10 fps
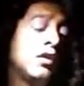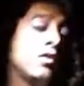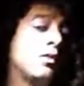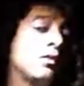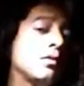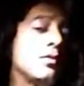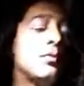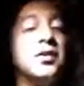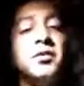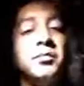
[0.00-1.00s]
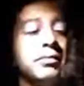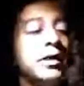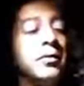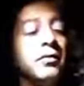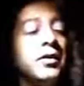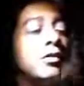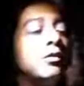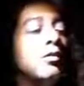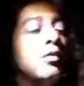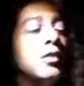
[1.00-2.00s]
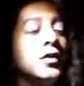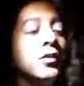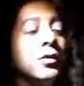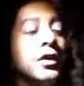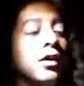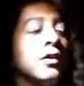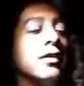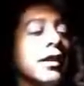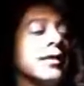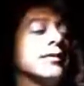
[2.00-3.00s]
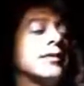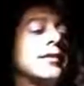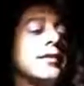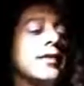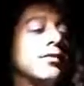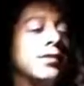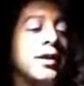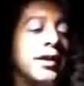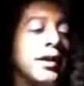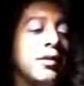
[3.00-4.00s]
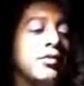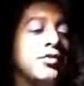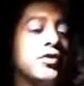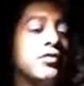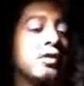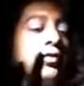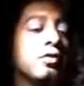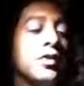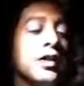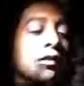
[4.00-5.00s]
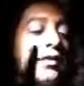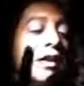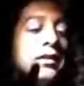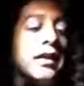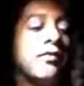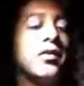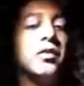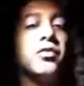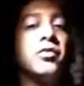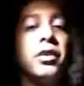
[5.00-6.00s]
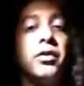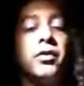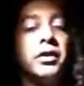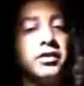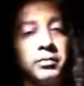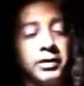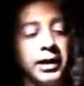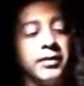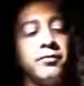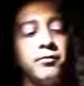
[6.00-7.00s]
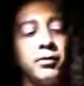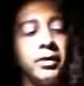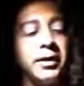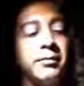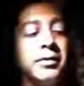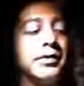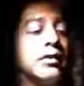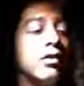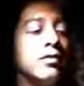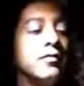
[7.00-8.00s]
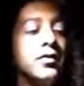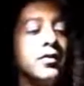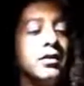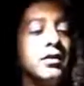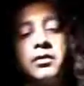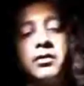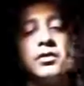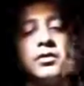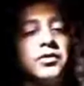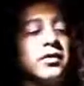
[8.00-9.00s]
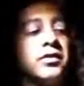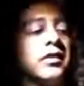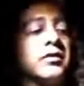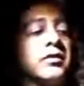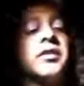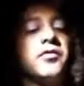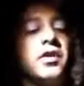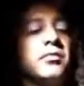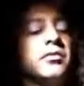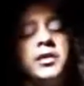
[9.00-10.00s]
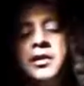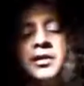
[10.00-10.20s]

So, see, people, we don't know what's going on, and, you know, it was just one of those things that everything was going according to plan for him, and then all of a sudden, he just, like, gives up.